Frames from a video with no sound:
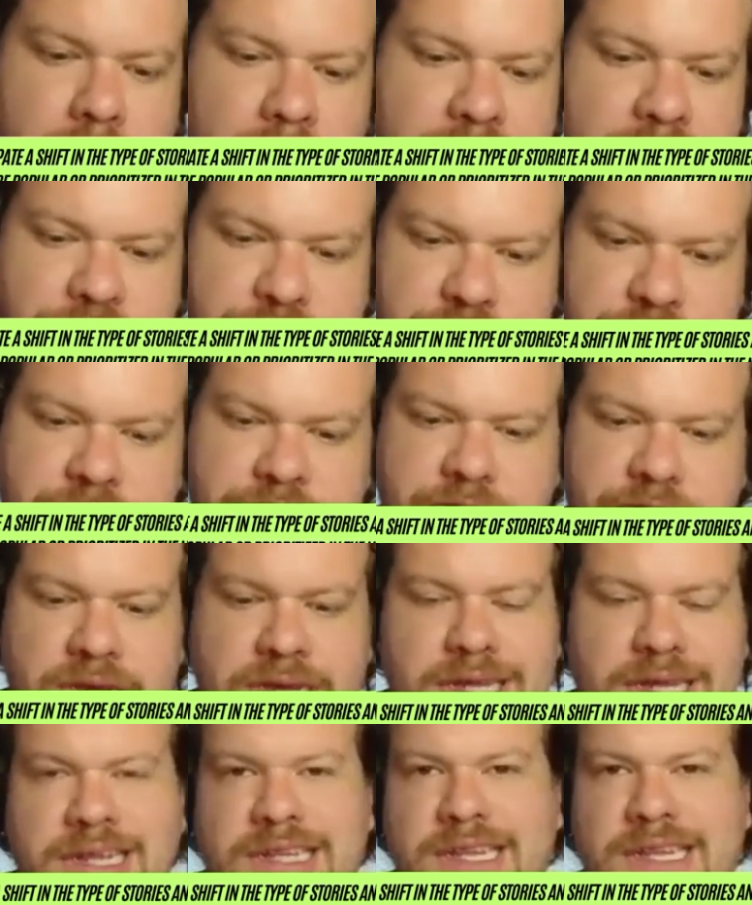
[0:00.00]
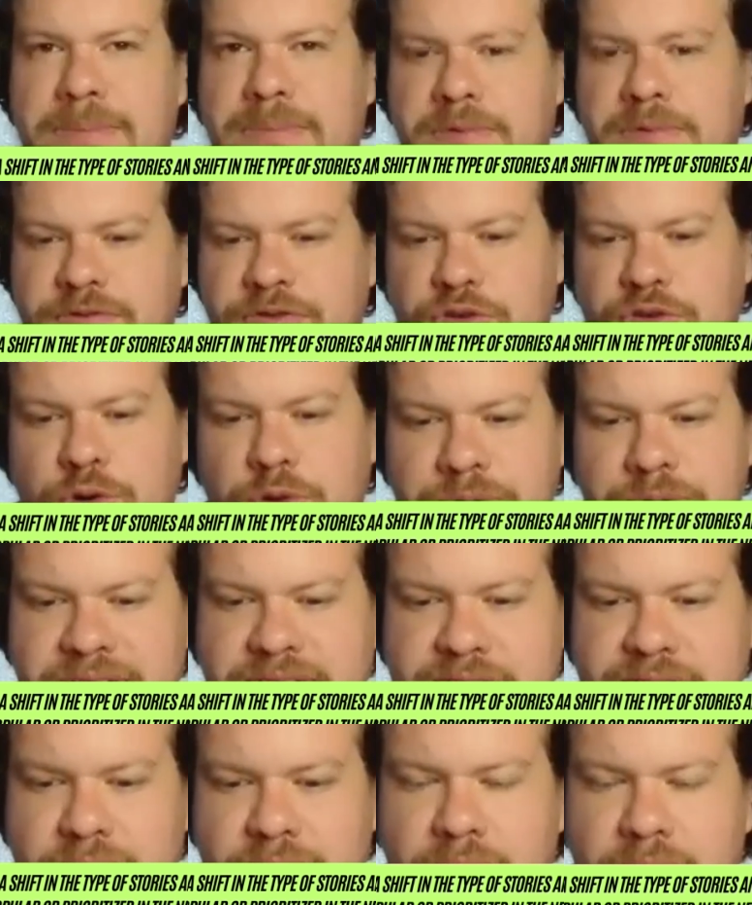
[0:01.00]
a shift in the type of
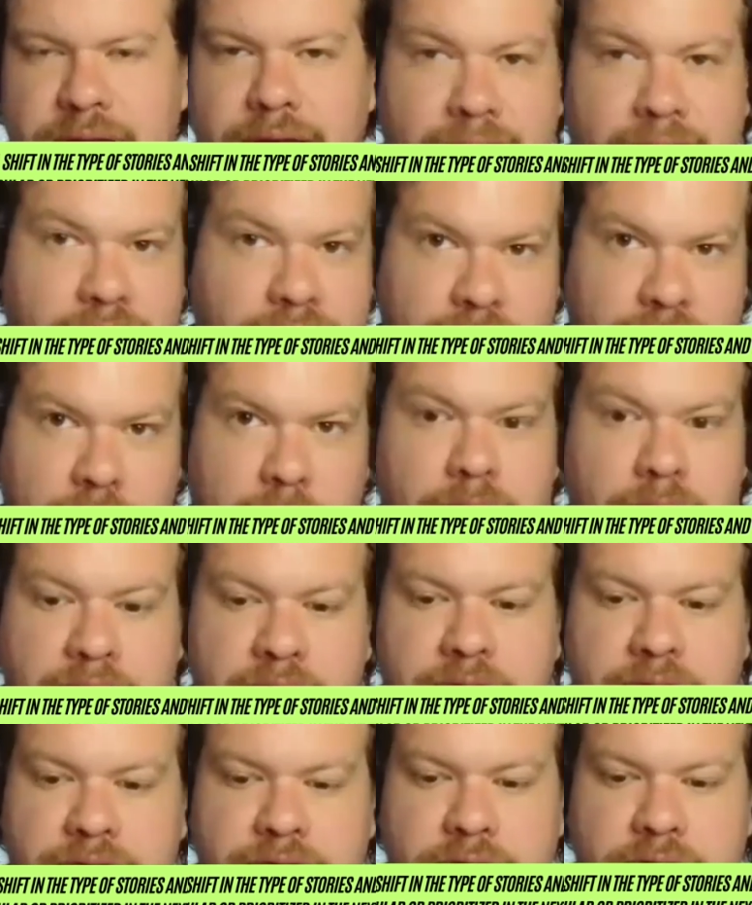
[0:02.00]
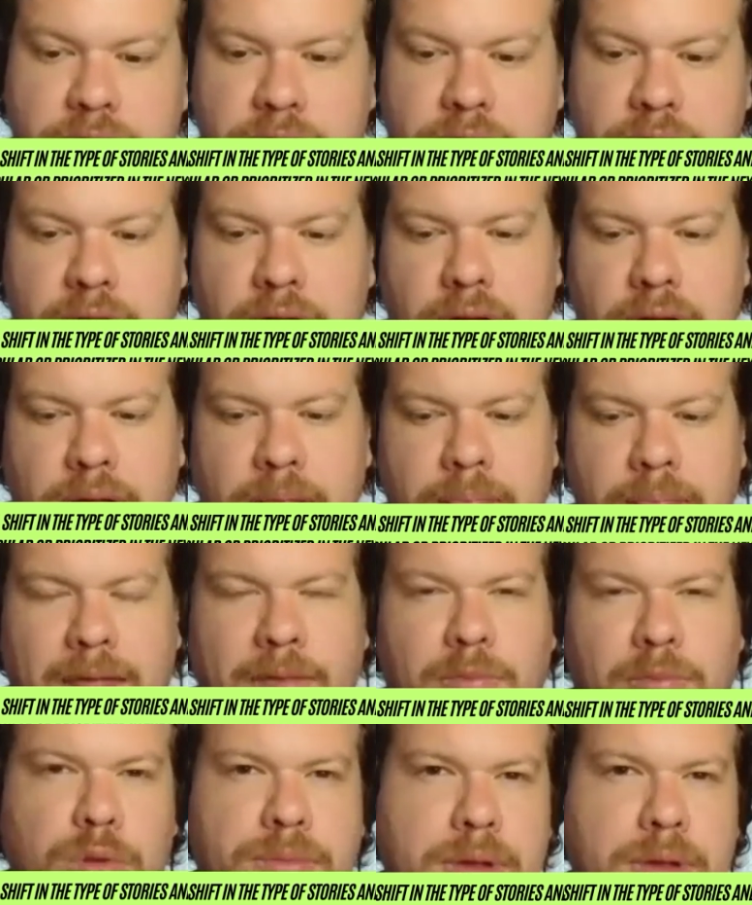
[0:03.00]
stories and narratives
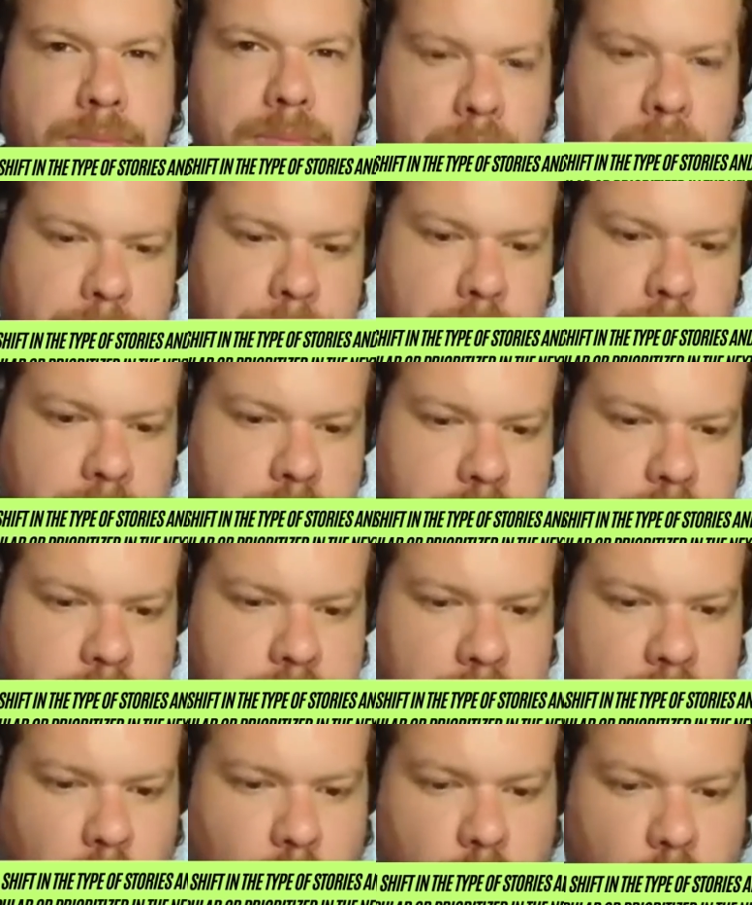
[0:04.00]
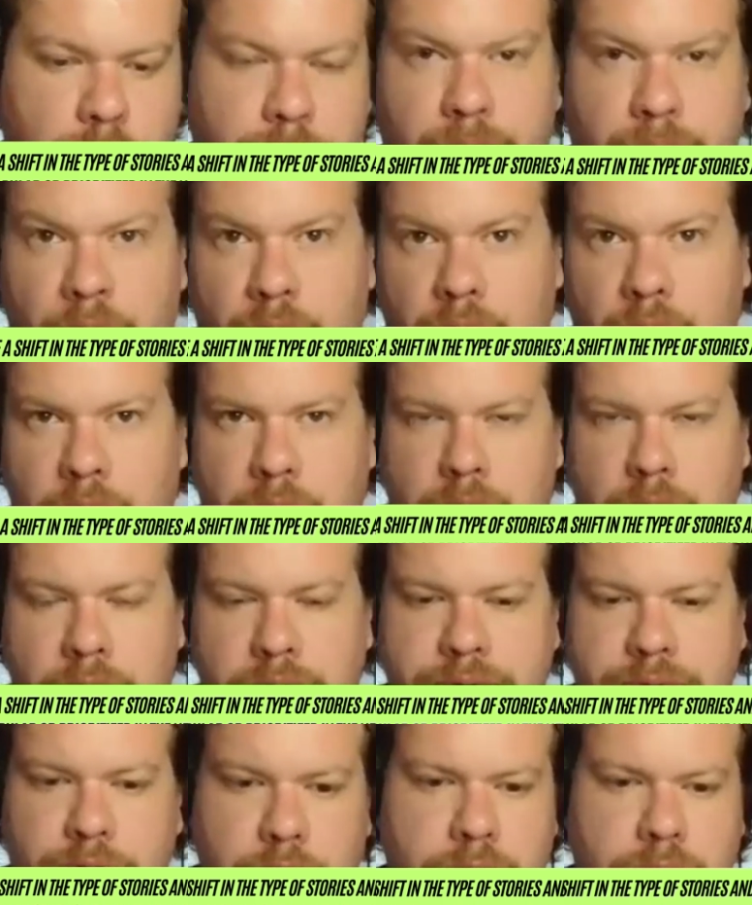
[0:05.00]
that will be popular or
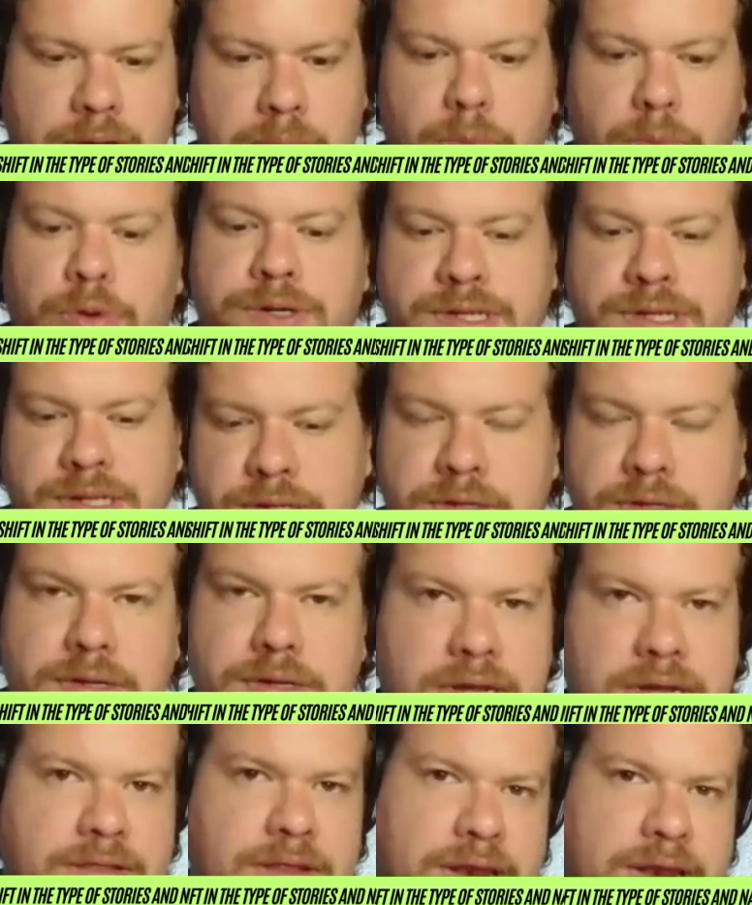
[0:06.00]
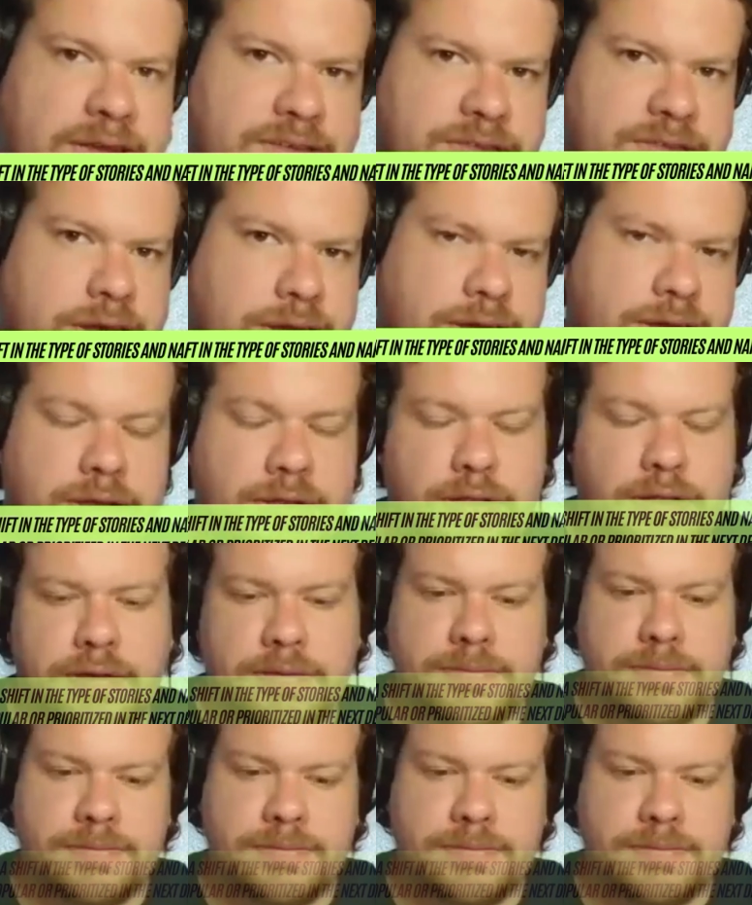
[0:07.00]
or you know important in the next decade?